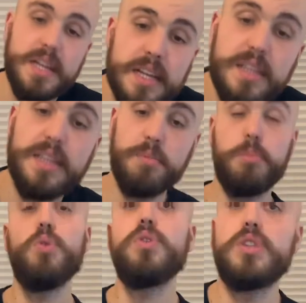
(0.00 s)
the
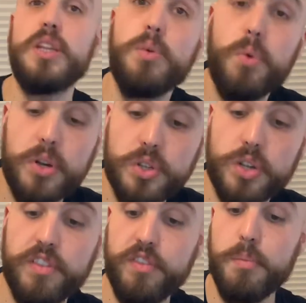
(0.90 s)
books and works
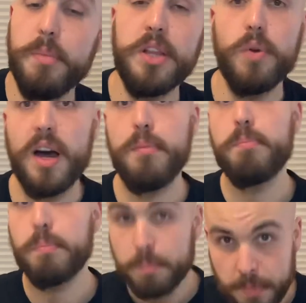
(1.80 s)
of Benoit
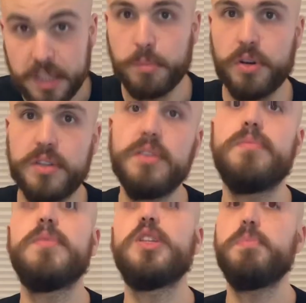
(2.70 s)
Mandelbrot,
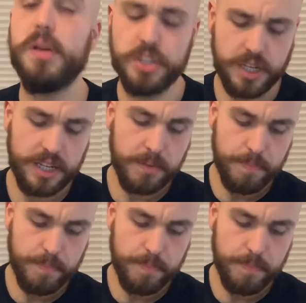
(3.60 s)
specifically